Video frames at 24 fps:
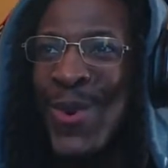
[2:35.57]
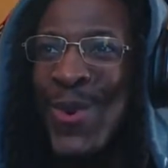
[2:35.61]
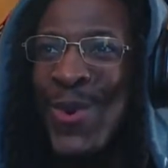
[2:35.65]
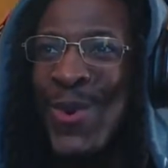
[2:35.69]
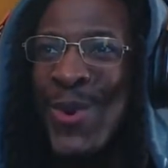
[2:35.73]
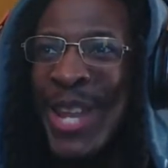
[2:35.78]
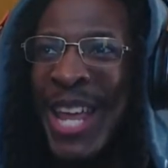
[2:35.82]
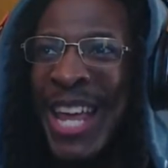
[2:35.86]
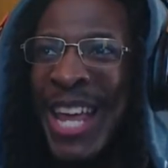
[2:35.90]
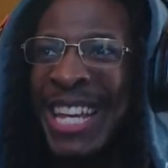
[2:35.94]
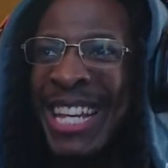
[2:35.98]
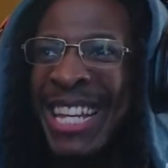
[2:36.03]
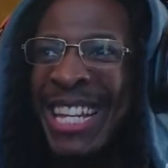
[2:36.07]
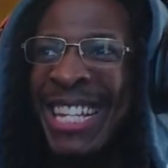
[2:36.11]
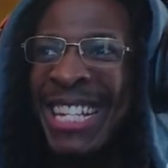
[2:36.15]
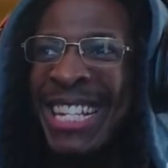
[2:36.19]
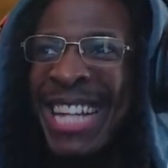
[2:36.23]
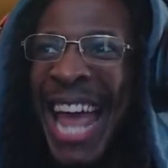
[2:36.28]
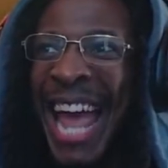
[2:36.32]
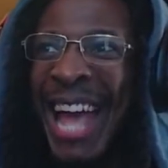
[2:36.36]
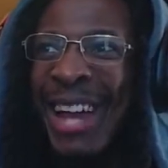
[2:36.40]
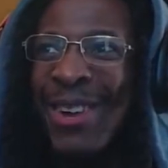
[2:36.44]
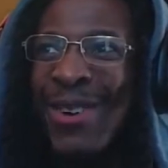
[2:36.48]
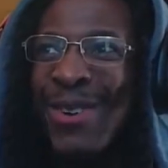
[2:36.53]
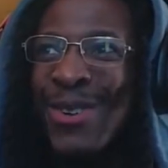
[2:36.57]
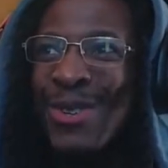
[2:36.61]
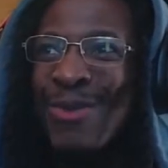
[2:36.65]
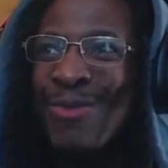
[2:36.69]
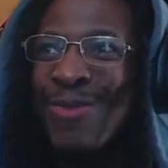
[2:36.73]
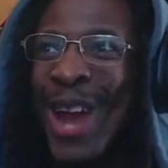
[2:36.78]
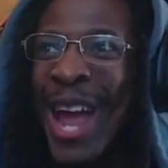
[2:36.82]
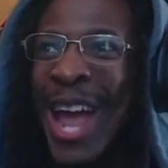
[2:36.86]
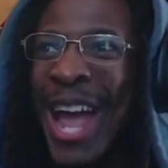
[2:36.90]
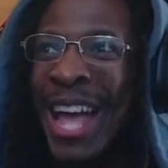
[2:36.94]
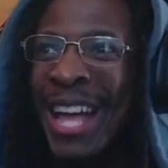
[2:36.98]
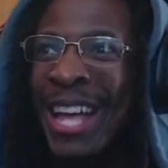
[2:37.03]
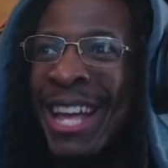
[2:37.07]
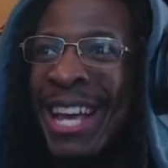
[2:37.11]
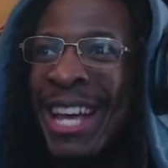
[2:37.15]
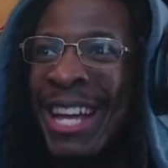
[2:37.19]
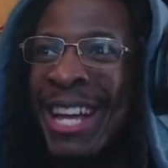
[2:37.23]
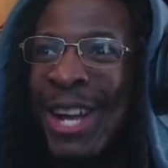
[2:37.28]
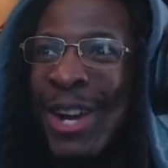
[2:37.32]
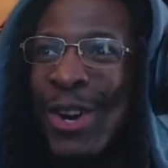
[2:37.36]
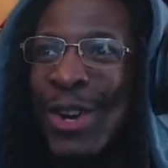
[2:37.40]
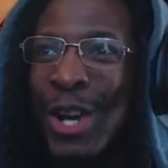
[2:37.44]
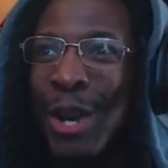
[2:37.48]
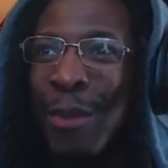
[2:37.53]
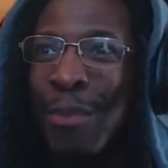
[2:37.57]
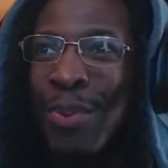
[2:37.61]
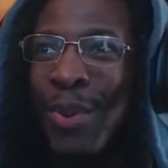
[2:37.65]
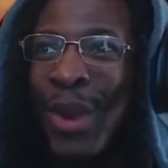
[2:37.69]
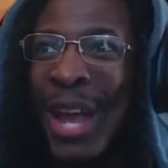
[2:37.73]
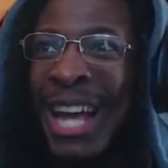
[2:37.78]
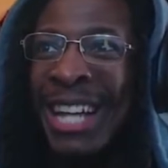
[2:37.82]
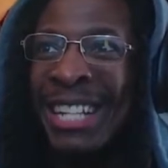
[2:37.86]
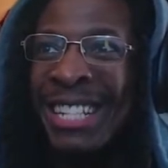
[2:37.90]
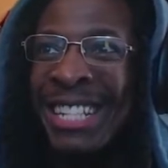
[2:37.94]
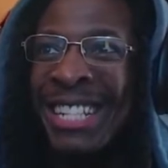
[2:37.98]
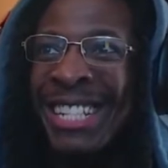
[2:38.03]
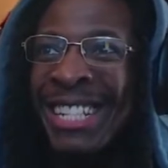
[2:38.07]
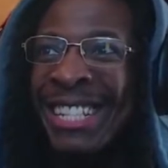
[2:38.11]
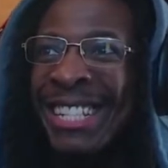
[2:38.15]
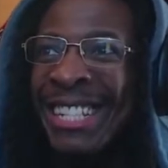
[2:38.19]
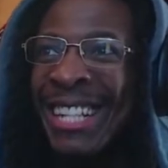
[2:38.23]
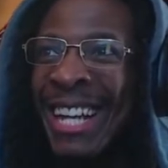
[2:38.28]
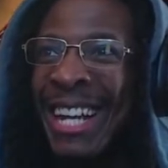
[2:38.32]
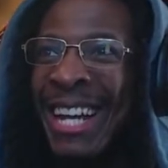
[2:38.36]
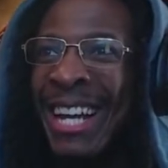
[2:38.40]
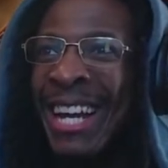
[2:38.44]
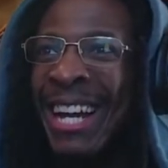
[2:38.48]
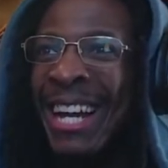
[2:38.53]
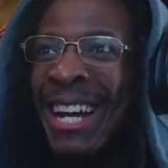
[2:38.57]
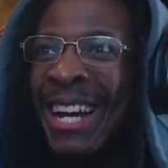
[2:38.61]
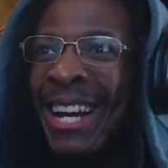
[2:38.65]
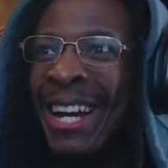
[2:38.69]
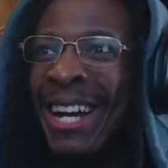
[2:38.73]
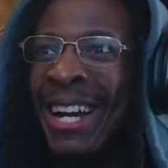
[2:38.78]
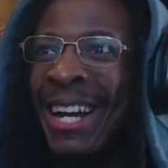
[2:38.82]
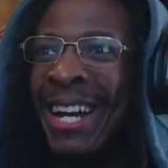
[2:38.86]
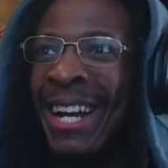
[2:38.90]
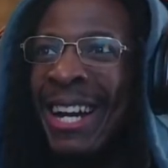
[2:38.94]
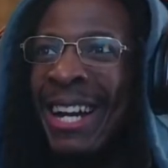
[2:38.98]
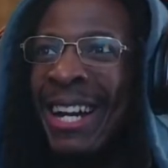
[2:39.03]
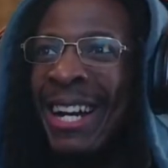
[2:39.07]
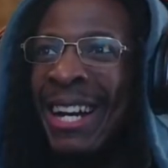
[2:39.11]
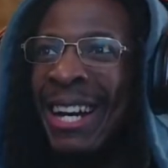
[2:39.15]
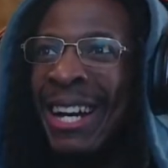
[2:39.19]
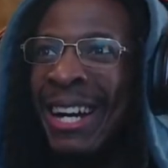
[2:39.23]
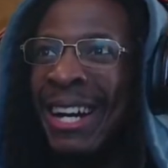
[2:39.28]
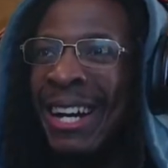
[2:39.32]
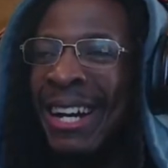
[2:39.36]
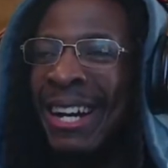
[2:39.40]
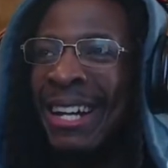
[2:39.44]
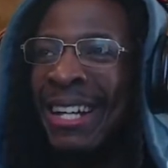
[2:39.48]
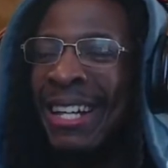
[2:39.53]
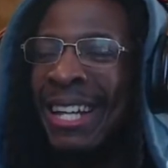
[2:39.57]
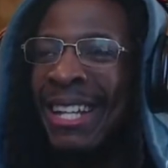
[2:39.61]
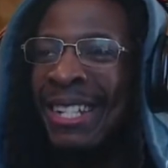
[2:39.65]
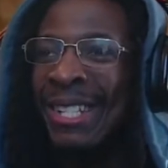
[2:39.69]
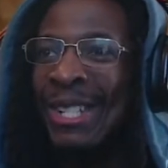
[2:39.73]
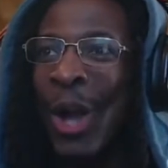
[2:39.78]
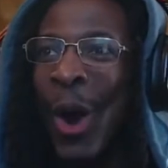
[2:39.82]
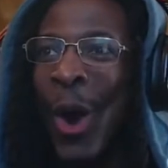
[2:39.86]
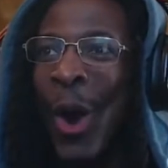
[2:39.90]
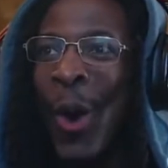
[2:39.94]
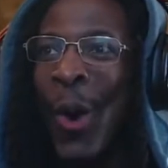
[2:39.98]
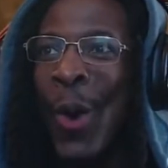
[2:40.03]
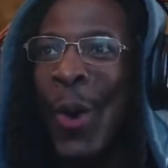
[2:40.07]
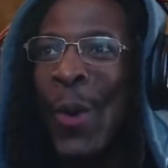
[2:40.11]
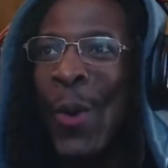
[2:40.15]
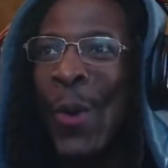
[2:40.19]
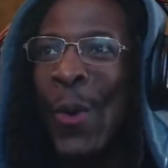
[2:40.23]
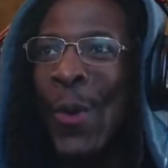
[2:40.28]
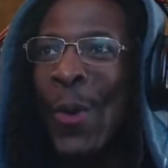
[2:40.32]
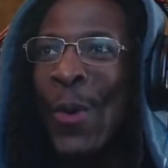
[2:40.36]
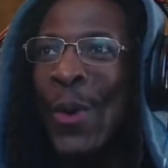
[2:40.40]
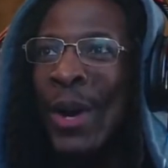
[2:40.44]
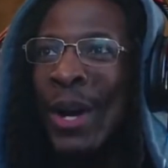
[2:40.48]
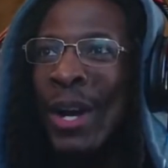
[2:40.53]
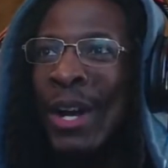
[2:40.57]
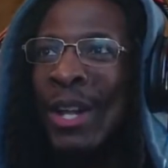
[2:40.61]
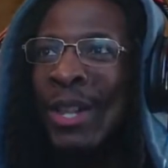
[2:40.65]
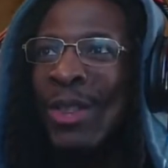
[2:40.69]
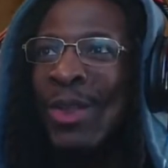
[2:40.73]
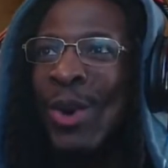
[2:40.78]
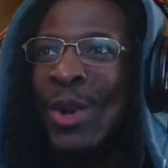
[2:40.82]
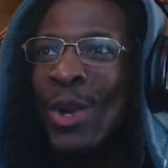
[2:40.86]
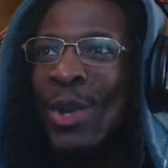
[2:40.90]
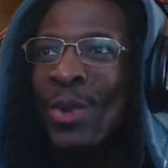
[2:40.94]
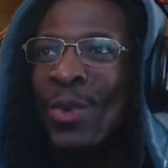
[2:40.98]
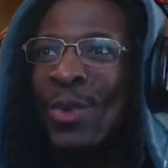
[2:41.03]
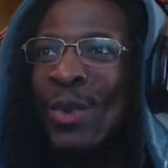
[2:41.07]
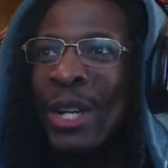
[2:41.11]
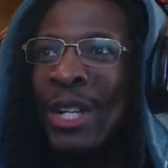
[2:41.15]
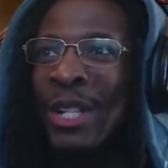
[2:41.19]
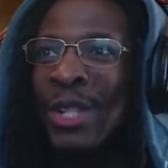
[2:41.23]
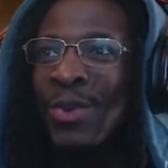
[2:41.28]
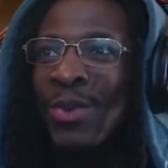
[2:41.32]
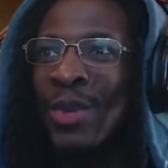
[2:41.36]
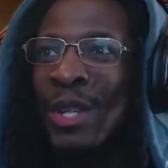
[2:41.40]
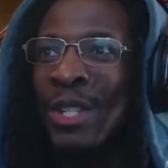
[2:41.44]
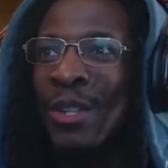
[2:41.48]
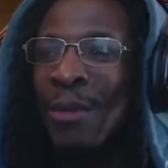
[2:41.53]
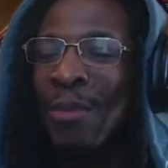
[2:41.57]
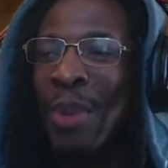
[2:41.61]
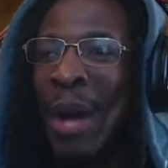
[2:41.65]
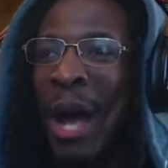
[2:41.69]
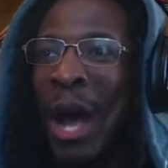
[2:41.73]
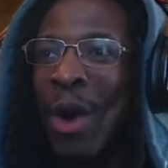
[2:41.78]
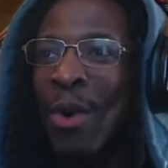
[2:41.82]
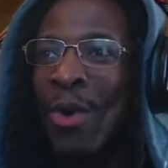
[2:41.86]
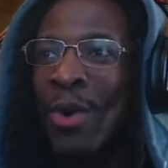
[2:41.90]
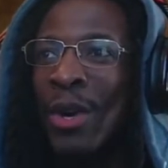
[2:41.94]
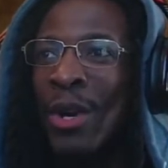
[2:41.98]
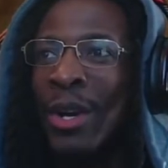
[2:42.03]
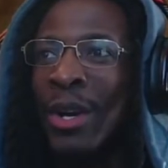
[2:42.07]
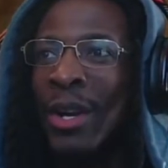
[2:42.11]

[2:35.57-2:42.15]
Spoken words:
Okay, the shadows, bruh. You go to Precious. Let's go. Lord of the Rings of Power.